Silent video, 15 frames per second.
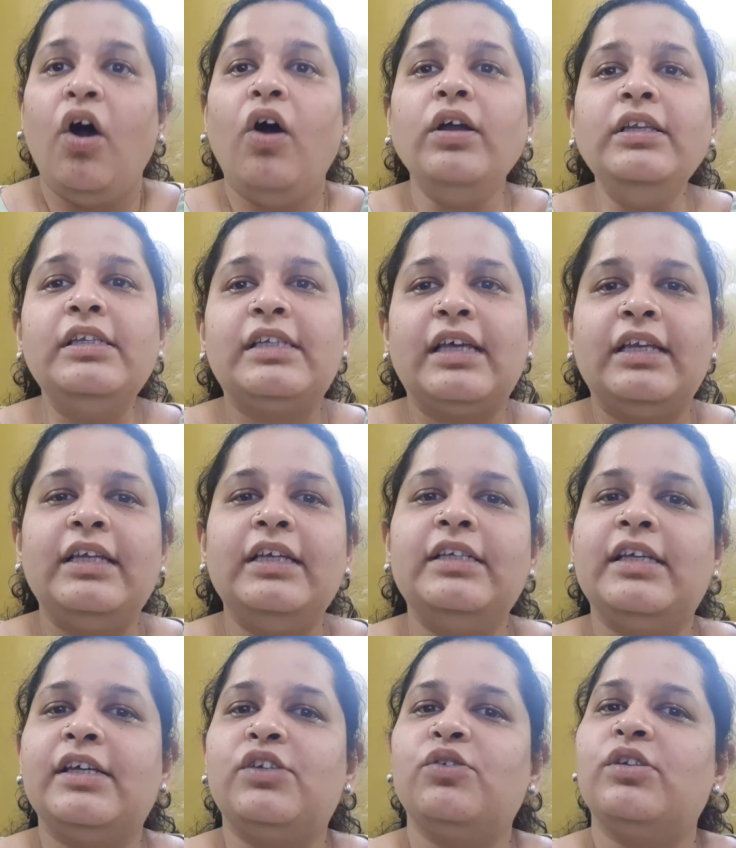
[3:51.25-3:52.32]
on daily
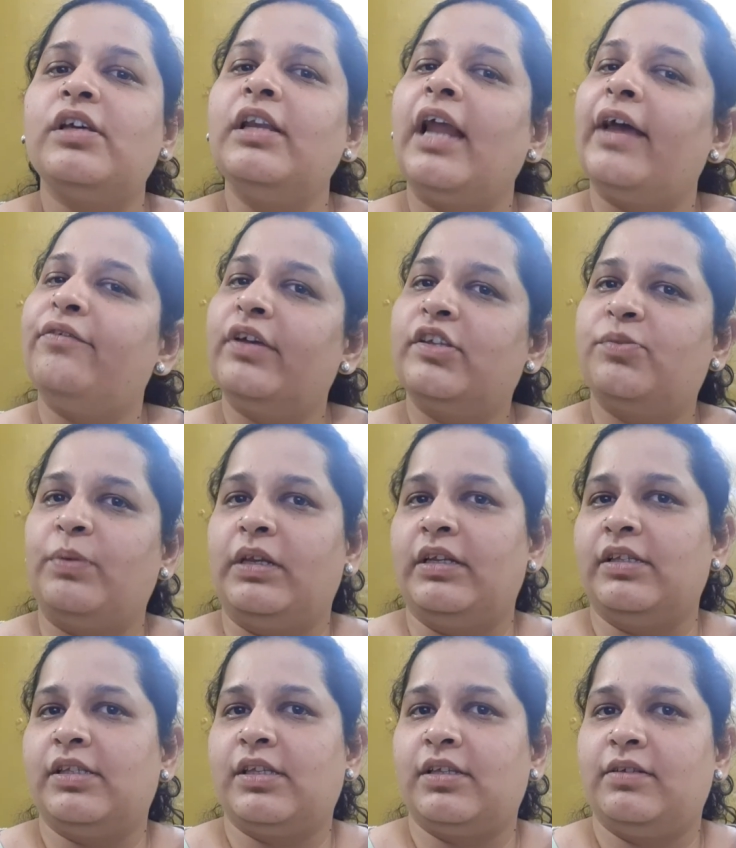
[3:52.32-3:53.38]
day-to-day life
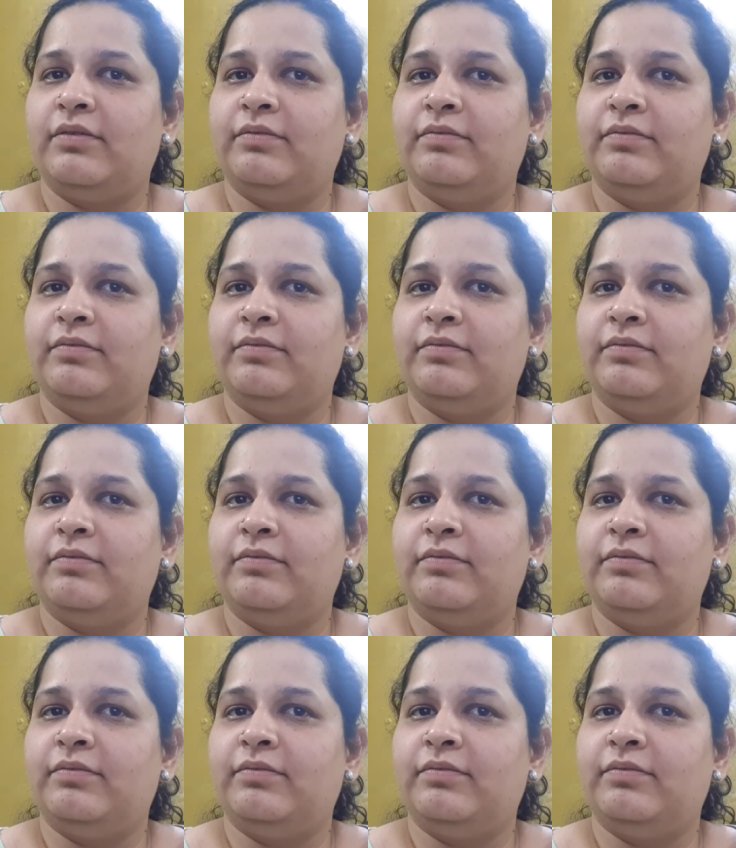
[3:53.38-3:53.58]
experience.